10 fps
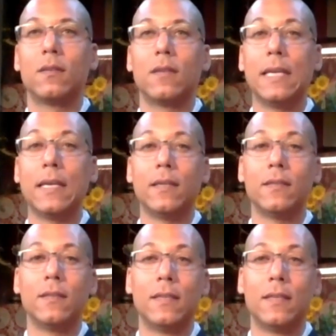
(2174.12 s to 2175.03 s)
in
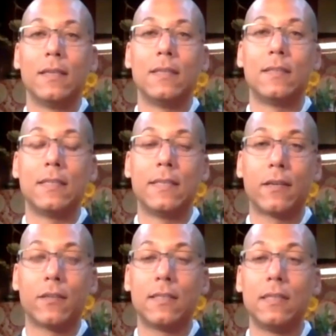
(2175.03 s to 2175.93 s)
and sit
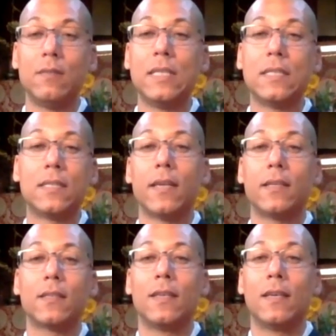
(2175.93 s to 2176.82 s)
down on a TV set
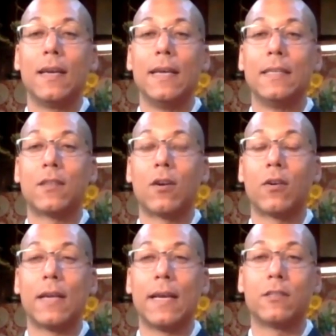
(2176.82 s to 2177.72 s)
and
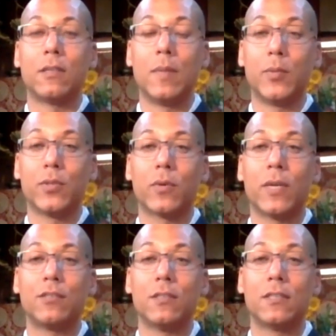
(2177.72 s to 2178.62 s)
start answering people's
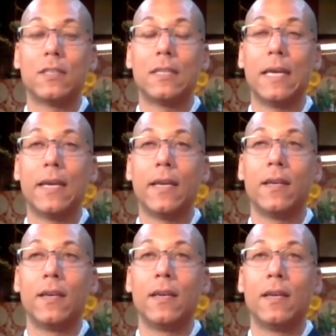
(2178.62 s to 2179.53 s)
questions today,
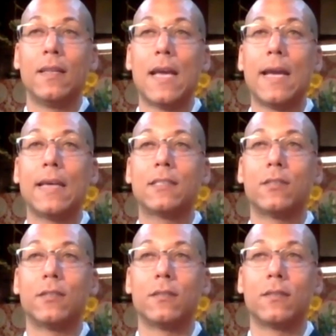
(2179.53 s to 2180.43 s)
the
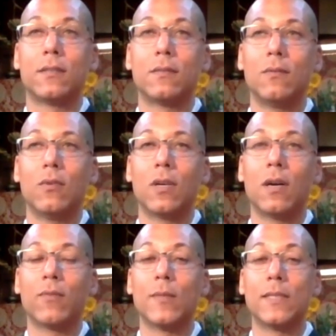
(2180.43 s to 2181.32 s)
answers will
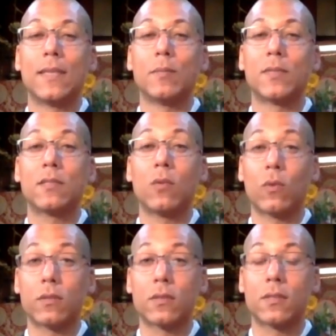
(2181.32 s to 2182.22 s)
come from the same
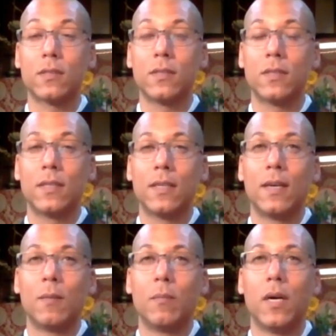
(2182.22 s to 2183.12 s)
source,
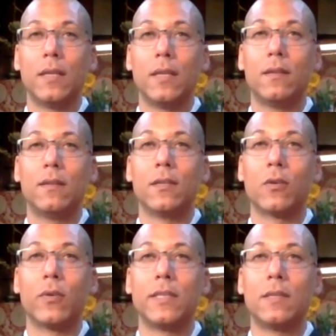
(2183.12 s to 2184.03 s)
but they're
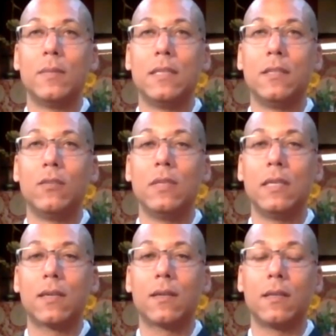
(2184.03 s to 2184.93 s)
going to be
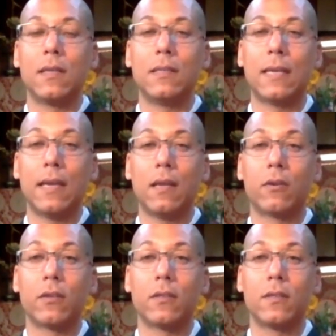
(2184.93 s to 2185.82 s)
uniquely
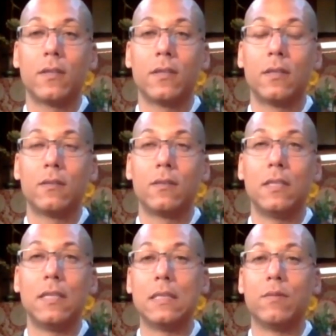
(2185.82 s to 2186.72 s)
tailored to the
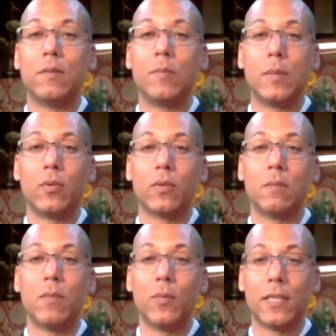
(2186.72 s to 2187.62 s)
needs of the people at
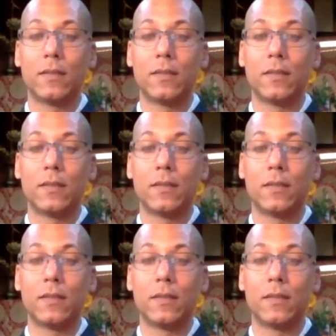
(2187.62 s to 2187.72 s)
the moment.